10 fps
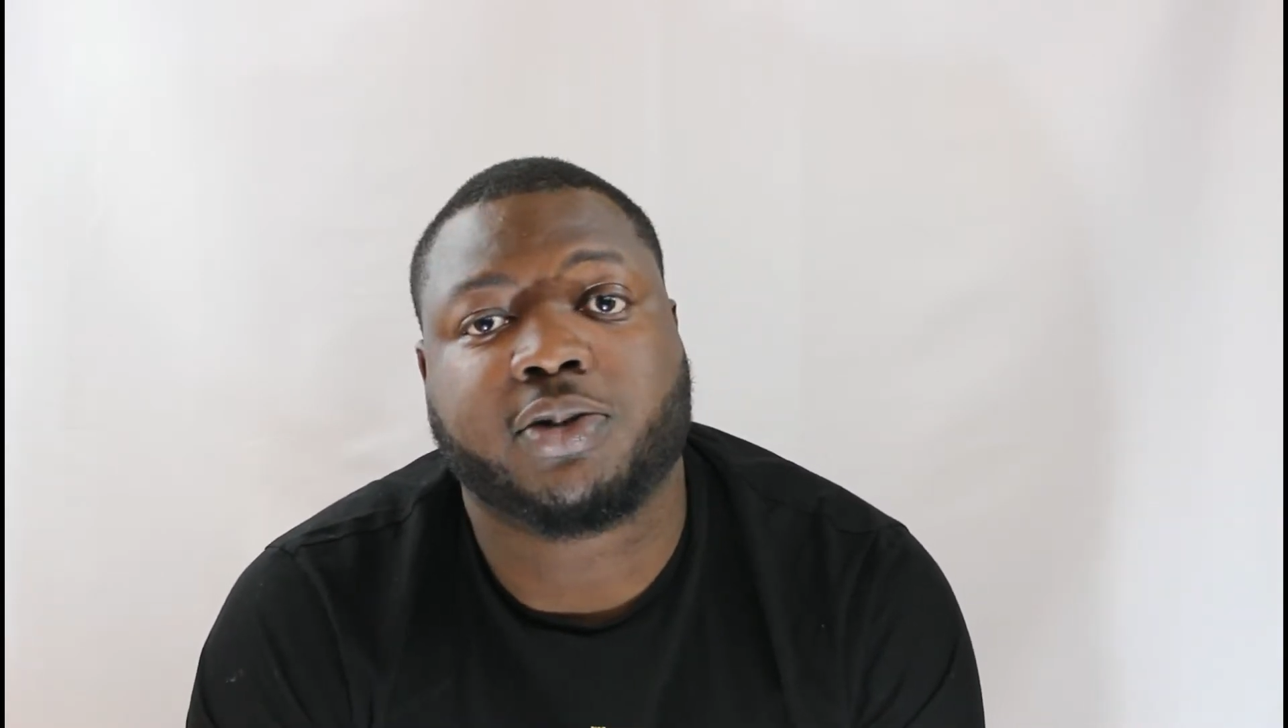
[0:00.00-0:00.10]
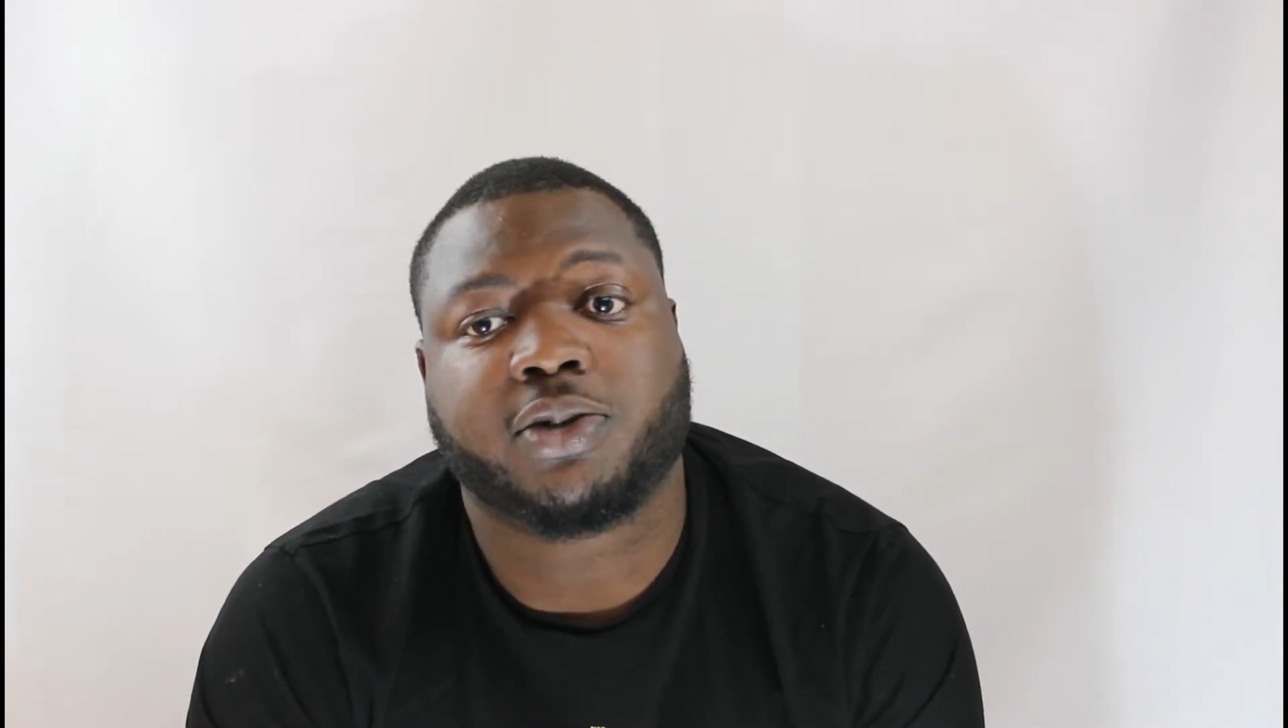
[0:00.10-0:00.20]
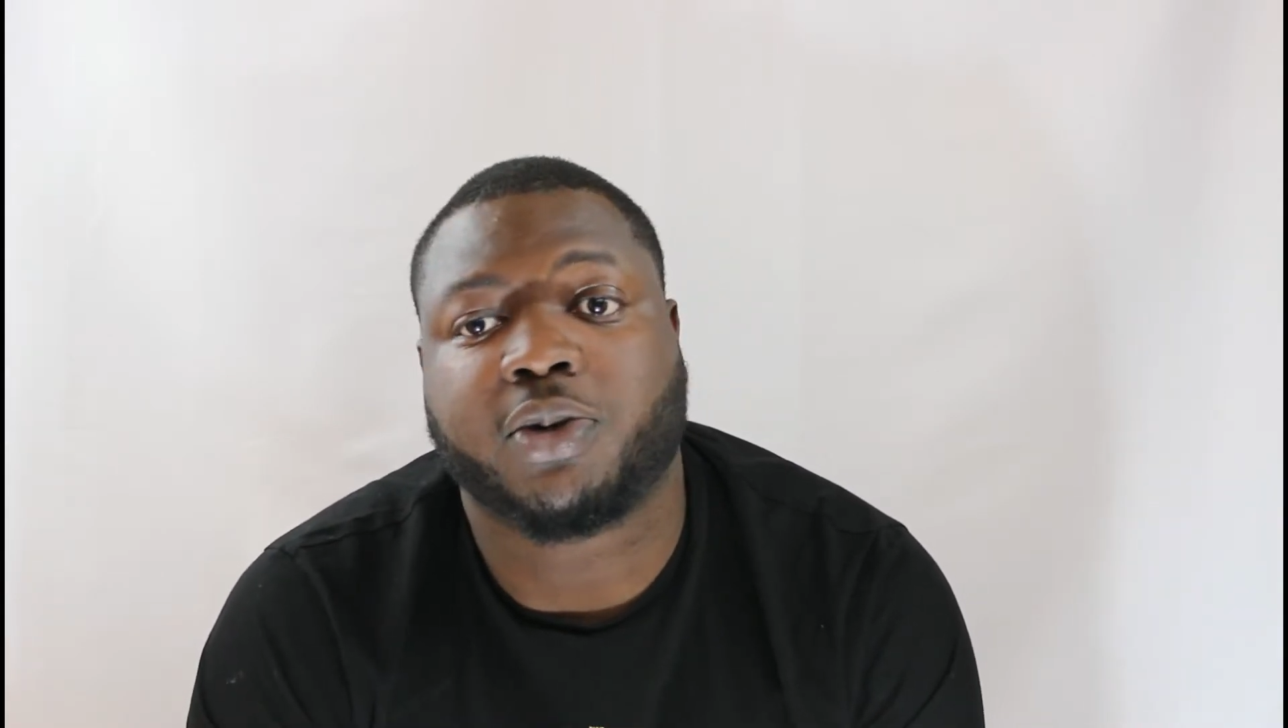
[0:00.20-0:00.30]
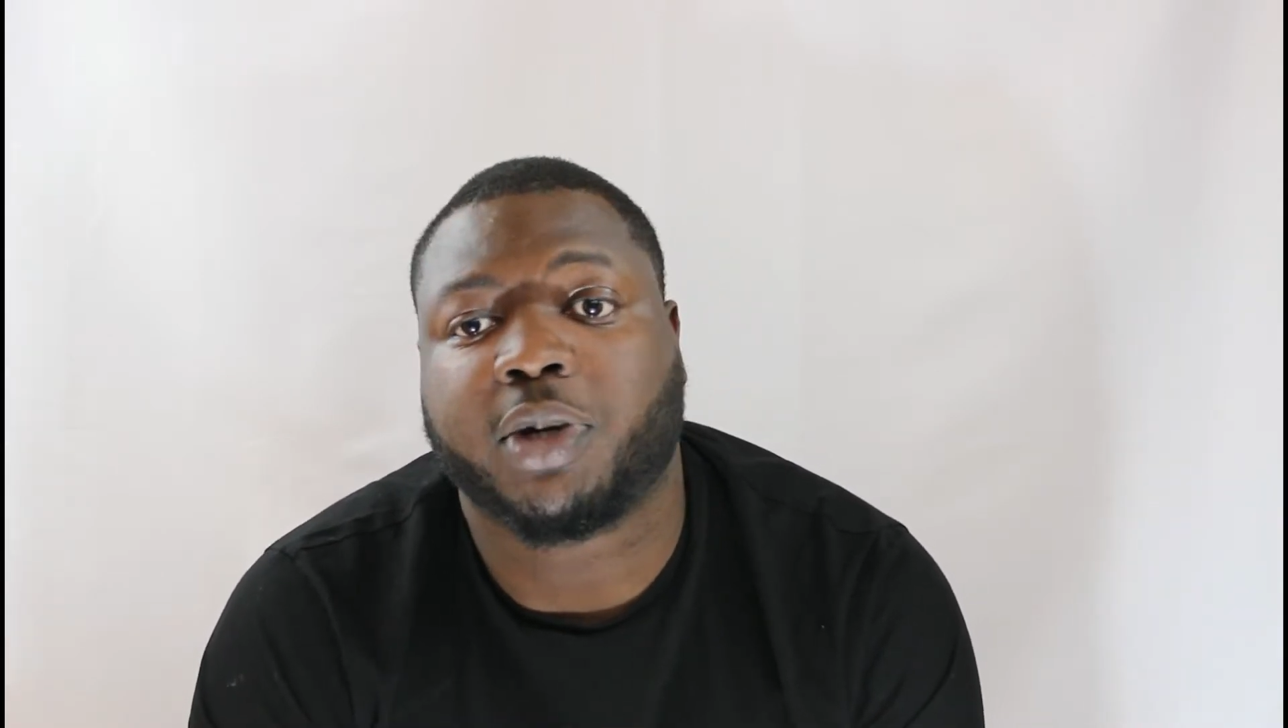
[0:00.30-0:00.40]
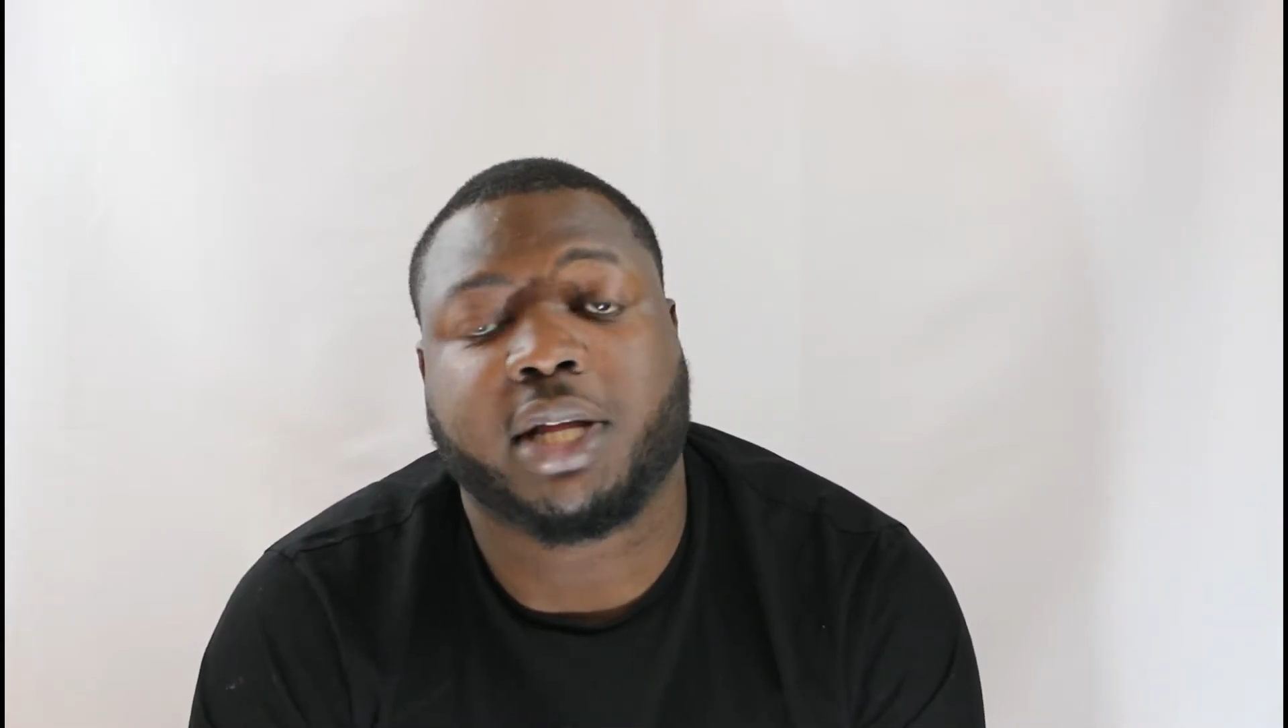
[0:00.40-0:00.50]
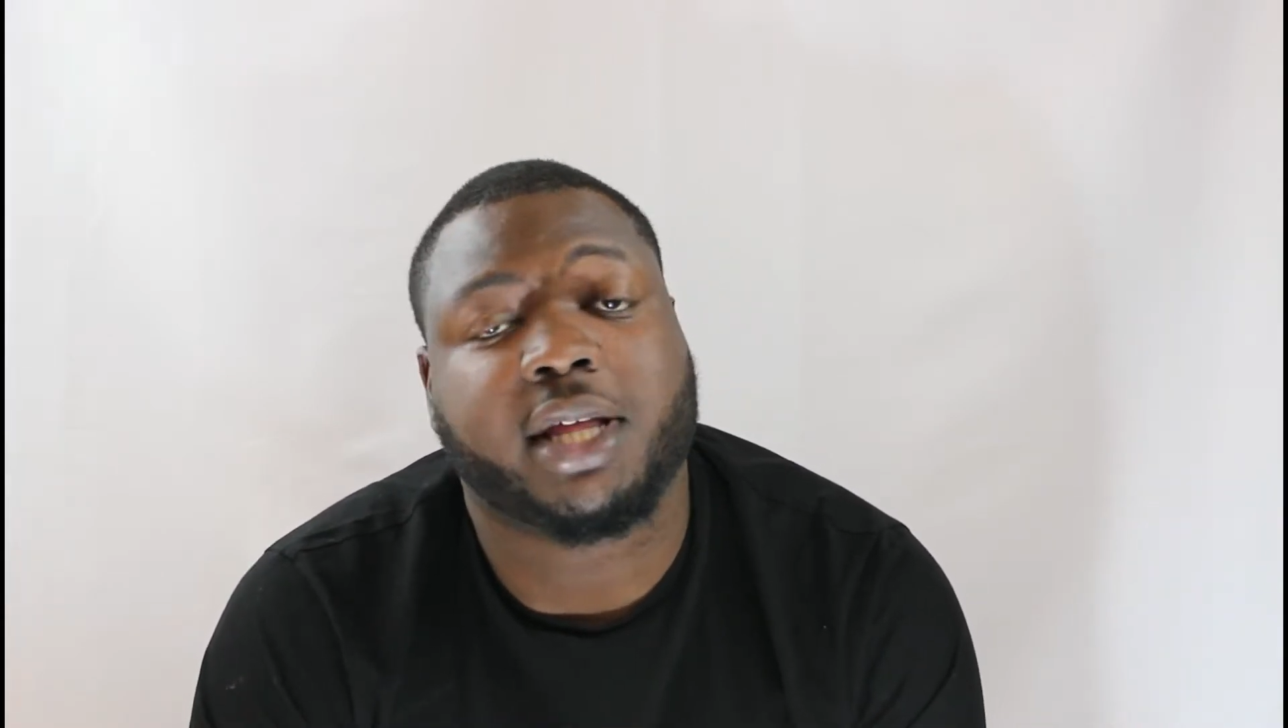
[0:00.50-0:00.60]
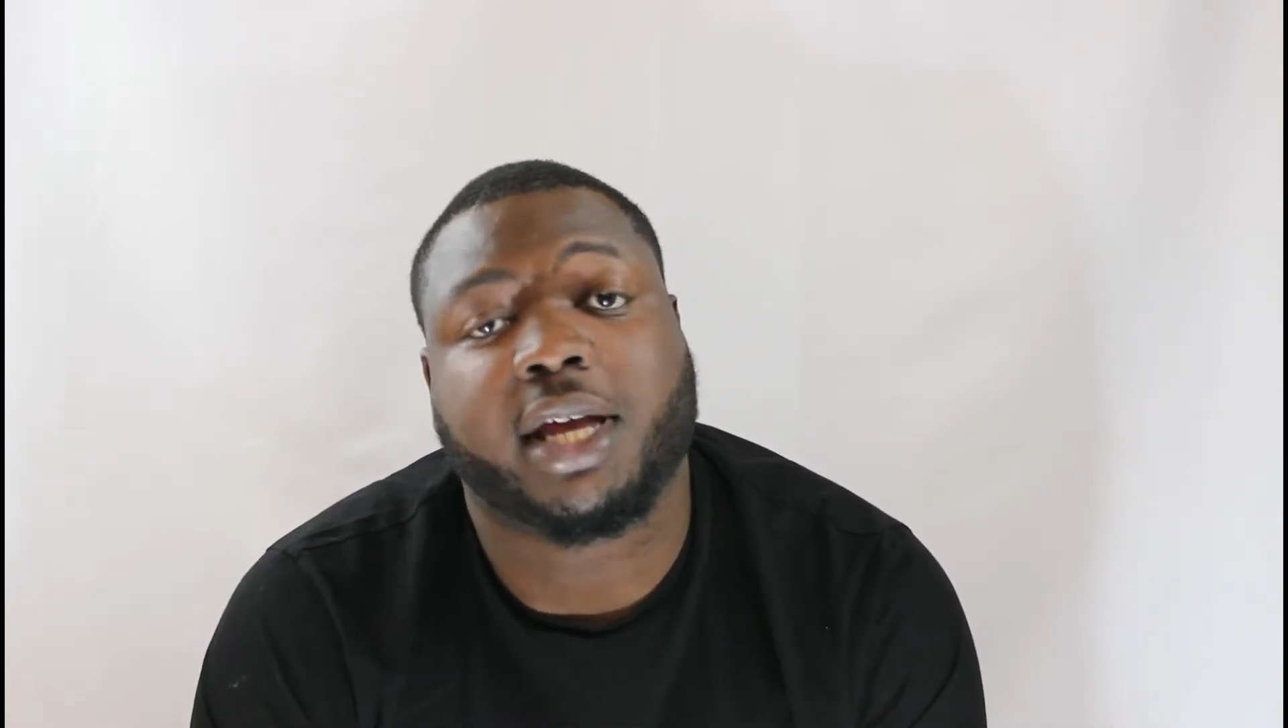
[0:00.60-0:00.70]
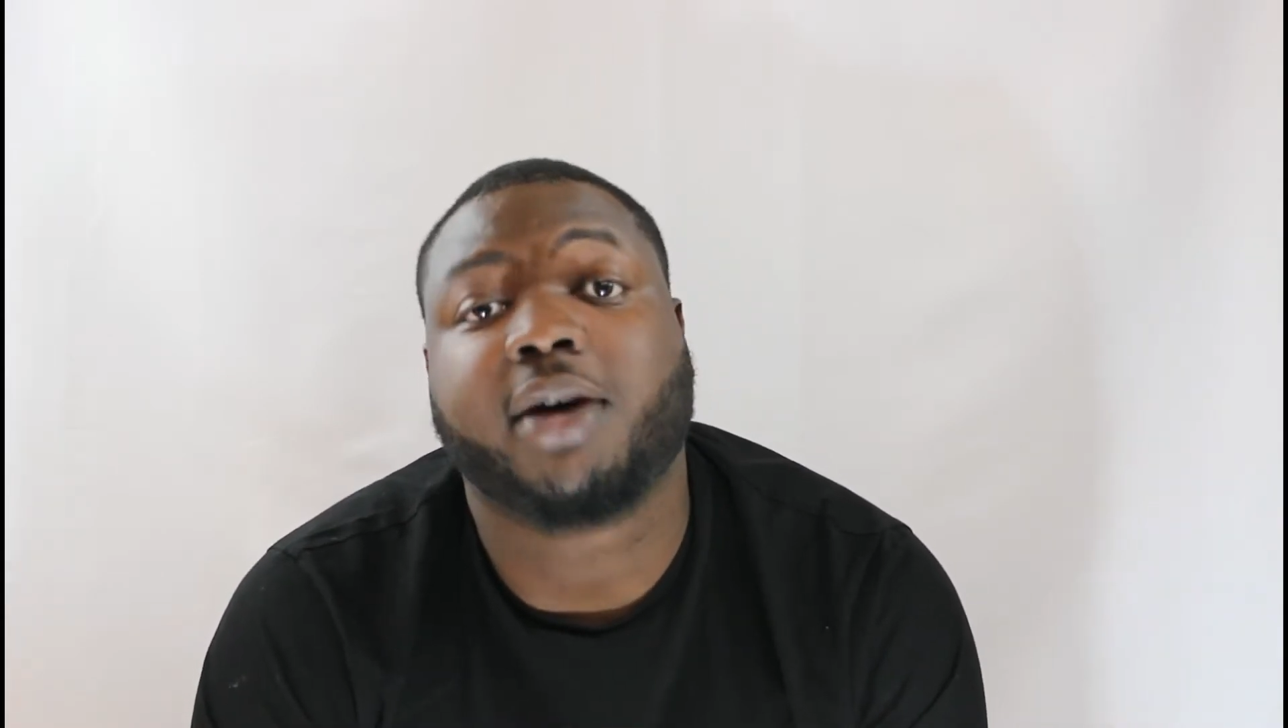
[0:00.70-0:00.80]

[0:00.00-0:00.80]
to anything